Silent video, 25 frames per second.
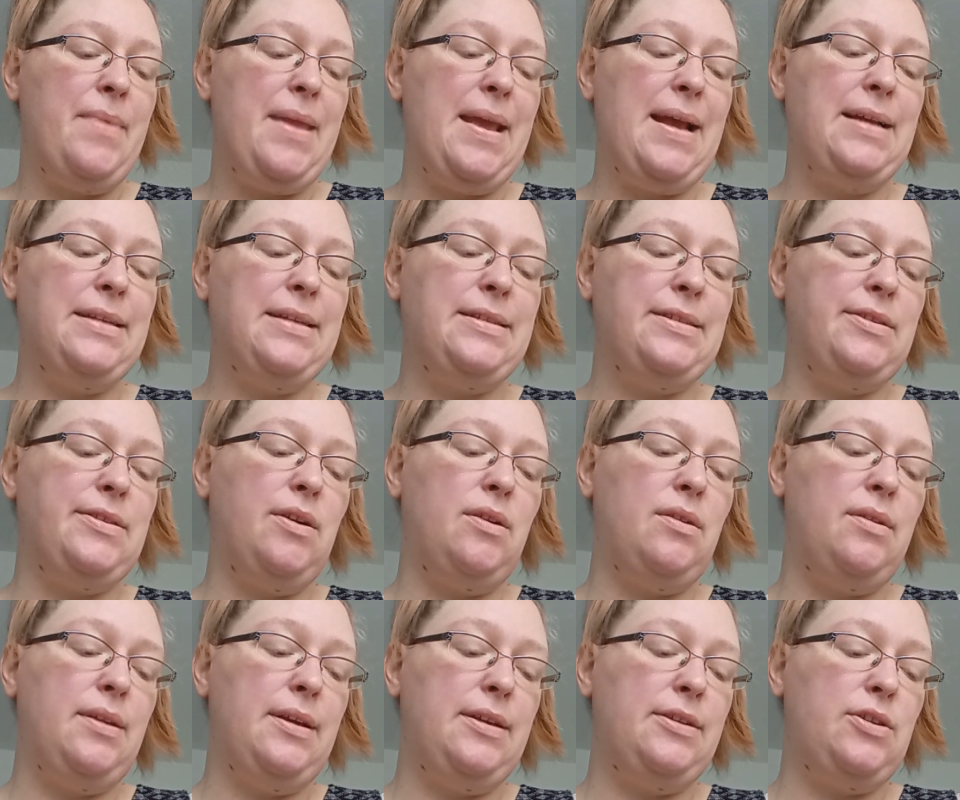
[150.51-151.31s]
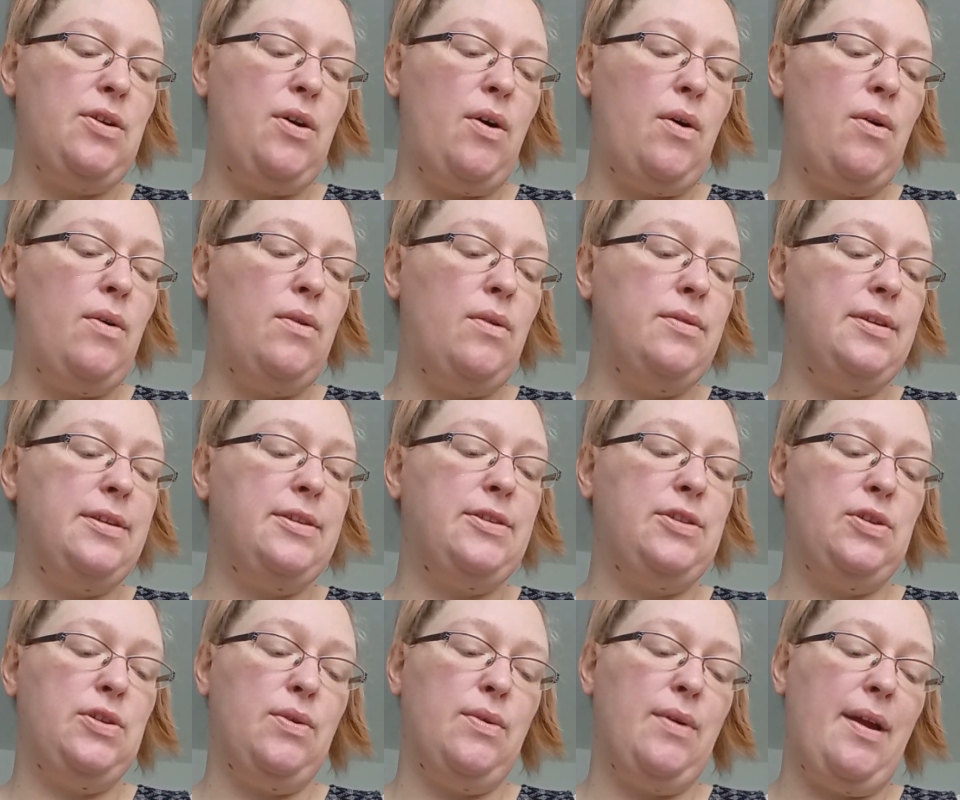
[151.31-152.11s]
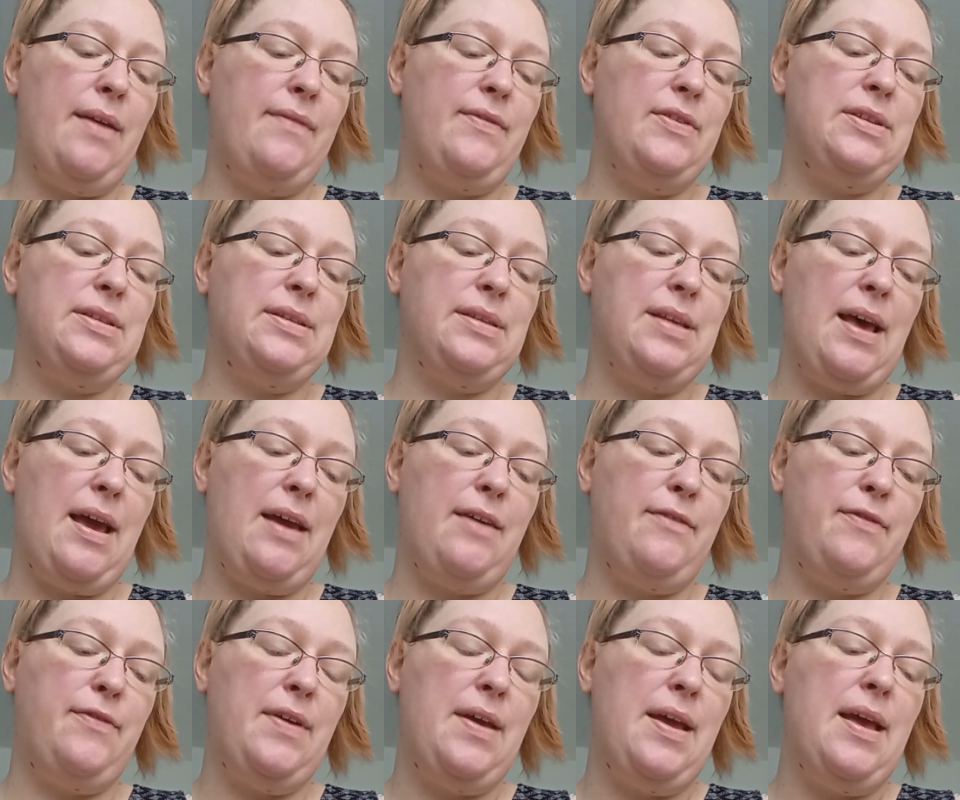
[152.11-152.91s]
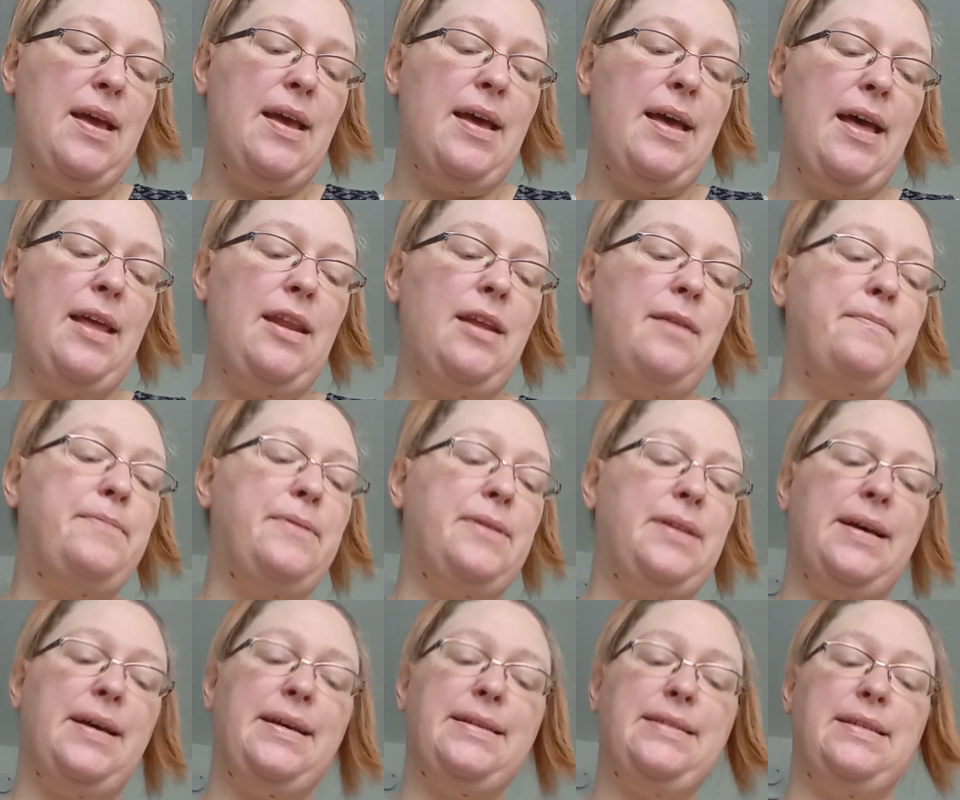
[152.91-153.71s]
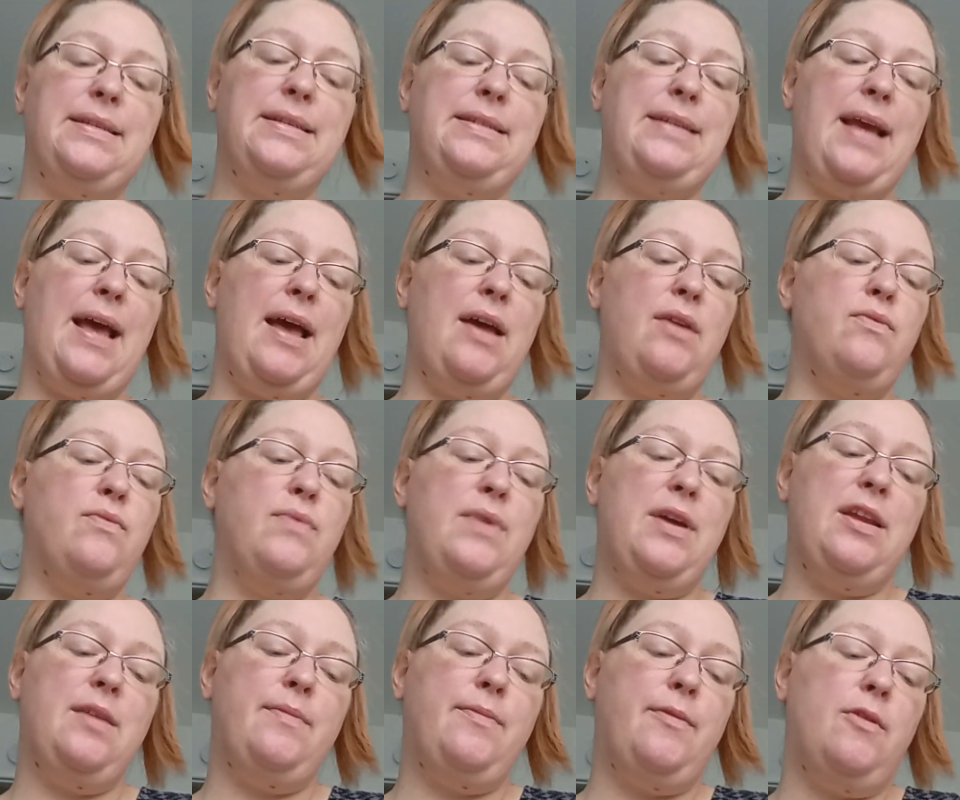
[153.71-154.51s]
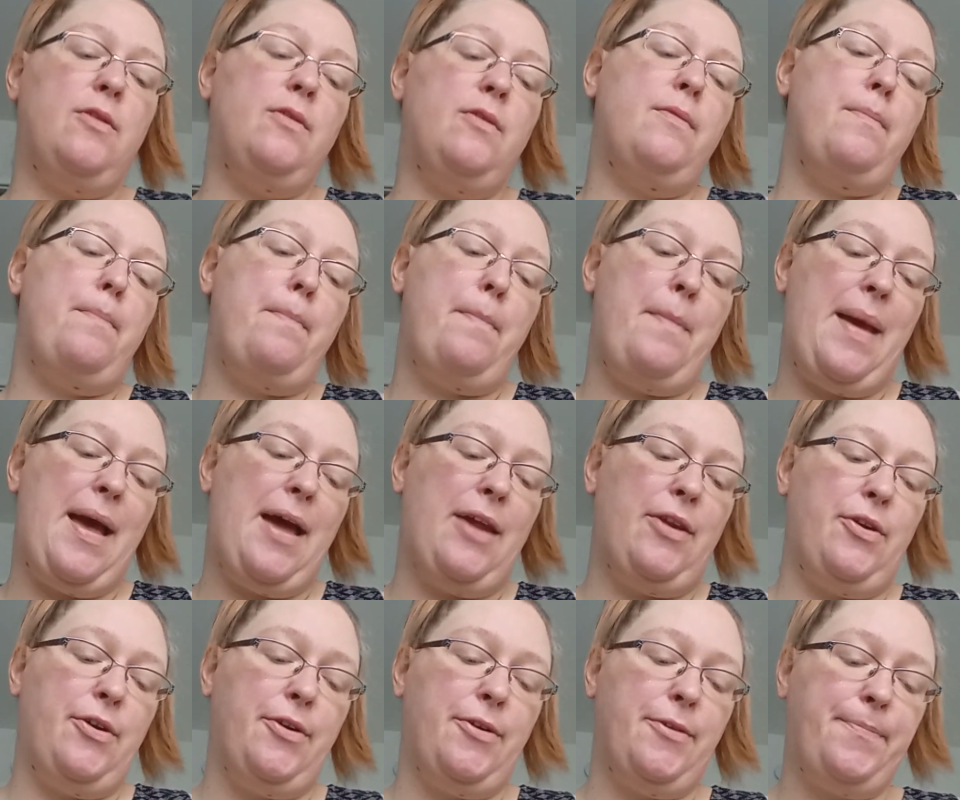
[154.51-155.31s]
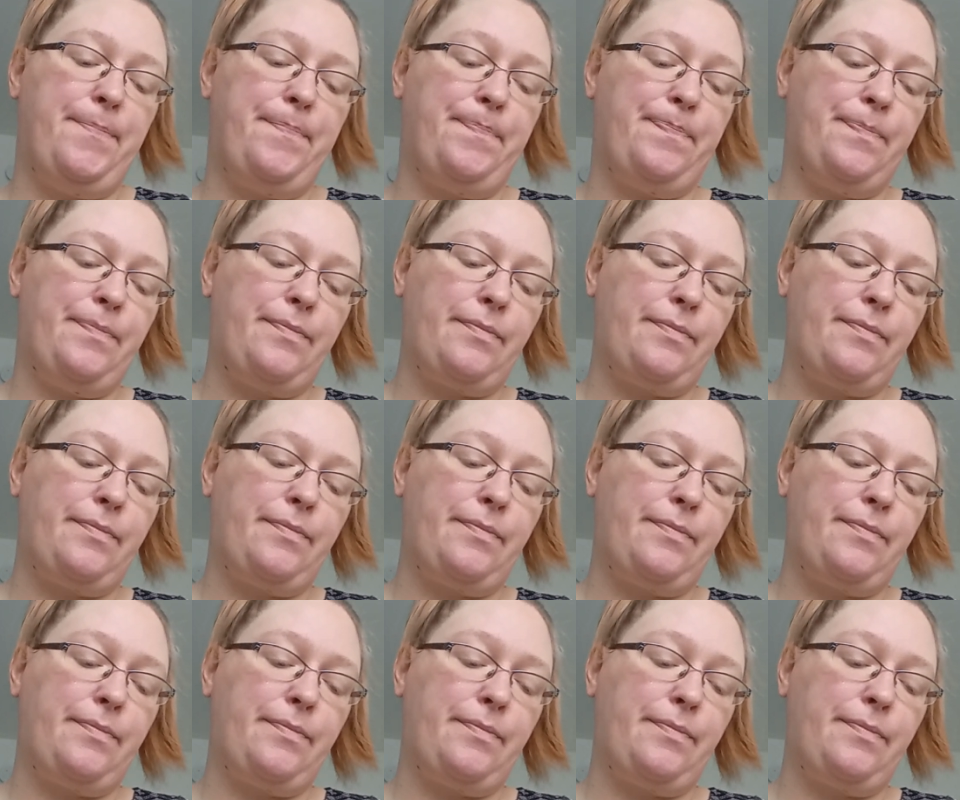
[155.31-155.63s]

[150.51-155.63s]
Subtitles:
he has certainly told the story of his life in a pleasant and readable manner.